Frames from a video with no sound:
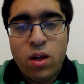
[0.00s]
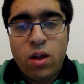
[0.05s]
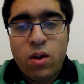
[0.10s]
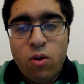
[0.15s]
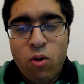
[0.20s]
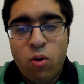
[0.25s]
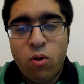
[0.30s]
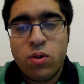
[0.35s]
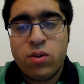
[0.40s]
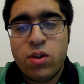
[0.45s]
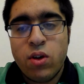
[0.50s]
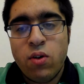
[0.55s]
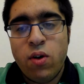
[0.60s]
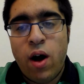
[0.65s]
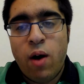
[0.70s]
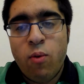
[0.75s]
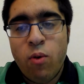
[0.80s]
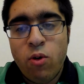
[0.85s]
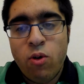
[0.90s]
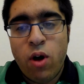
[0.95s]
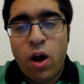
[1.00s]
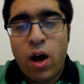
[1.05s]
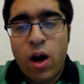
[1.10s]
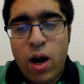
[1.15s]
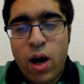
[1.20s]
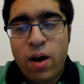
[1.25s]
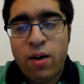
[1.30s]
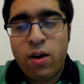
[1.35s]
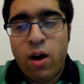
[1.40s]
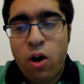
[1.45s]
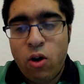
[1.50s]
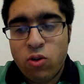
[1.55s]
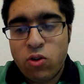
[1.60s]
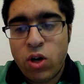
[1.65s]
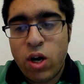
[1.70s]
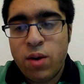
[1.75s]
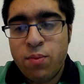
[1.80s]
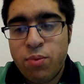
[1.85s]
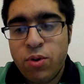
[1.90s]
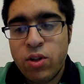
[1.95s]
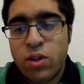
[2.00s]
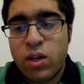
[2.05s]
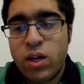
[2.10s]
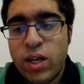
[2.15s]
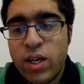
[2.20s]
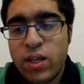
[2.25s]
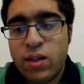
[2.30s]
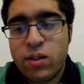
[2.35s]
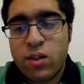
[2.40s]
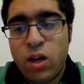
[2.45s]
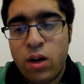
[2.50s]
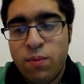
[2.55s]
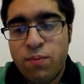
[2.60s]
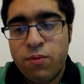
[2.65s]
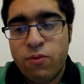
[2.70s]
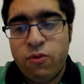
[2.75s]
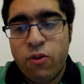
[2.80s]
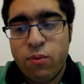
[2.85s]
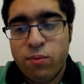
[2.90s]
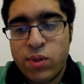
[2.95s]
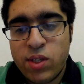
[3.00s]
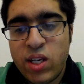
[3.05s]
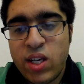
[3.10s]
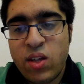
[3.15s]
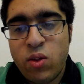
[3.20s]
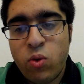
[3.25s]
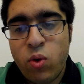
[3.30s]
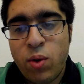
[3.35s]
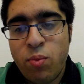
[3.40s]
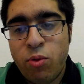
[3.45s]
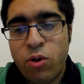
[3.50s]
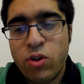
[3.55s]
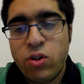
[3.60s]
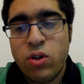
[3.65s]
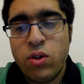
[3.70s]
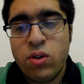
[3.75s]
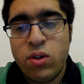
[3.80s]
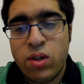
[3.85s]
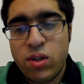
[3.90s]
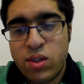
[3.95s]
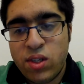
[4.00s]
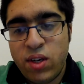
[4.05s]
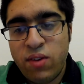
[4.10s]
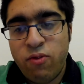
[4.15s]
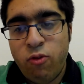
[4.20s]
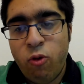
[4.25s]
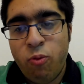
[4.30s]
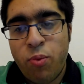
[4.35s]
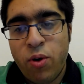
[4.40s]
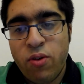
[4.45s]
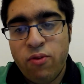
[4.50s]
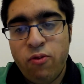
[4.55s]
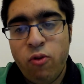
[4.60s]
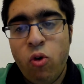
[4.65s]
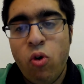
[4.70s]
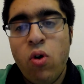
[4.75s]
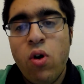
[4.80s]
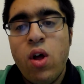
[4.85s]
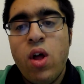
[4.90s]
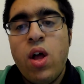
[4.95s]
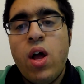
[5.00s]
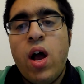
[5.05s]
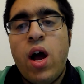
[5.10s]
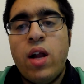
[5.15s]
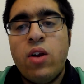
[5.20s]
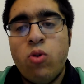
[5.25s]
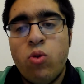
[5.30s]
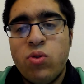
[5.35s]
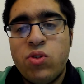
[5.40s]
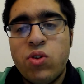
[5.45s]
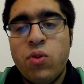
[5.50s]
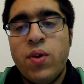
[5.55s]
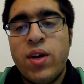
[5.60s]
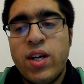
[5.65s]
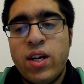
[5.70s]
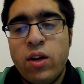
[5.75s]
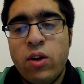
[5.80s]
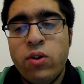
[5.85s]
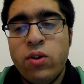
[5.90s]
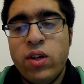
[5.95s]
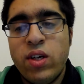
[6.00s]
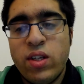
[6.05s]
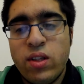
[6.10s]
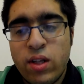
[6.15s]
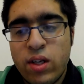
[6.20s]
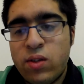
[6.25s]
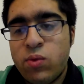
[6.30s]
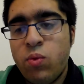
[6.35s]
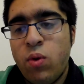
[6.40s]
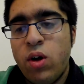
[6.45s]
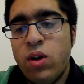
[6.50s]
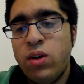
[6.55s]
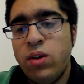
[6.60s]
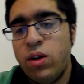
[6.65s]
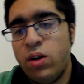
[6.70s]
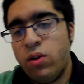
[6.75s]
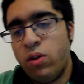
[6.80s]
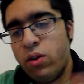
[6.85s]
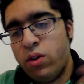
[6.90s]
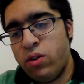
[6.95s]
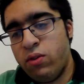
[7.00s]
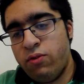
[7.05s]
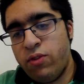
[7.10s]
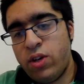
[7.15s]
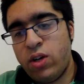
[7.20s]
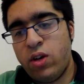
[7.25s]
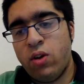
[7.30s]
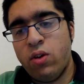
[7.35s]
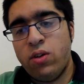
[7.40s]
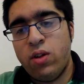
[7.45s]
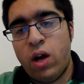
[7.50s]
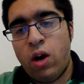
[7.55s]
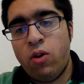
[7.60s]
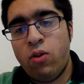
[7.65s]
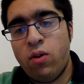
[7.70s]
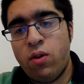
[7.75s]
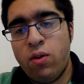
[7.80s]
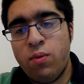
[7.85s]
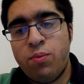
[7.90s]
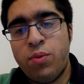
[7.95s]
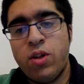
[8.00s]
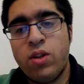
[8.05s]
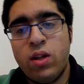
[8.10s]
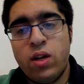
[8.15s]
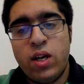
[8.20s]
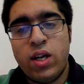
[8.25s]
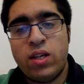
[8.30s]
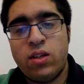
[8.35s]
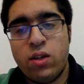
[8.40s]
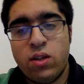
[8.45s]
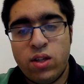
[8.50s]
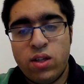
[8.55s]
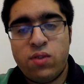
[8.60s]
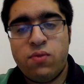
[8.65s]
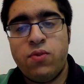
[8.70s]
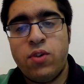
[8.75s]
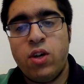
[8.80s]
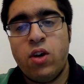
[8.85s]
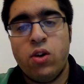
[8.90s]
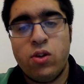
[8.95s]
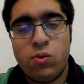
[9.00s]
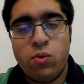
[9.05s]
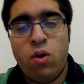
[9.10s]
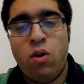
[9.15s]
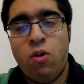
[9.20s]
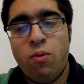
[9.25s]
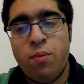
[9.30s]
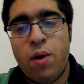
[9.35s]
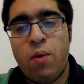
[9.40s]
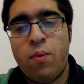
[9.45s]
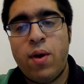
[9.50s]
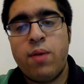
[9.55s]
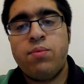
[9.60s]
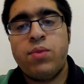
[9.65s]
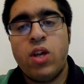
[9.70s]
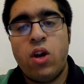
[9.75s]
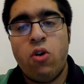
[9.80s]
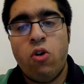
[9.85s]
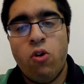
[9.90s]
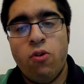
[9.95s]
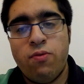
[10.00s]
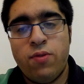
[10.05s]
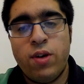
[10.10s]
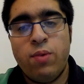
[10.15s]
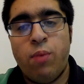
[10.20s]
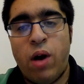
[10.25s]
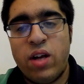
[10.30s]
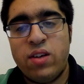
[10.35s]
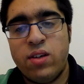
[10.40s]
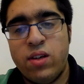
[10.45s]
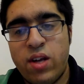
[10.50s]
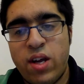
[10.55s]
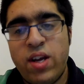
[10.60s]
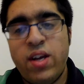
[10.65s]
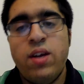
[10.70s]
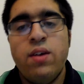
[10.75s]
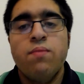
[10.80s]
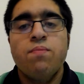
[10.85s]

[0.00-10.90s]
also I'll try and put the links up from C3.2 to C4.4, and also including this one, the video. I'll put the link to this video as well on my website, hopefully by today.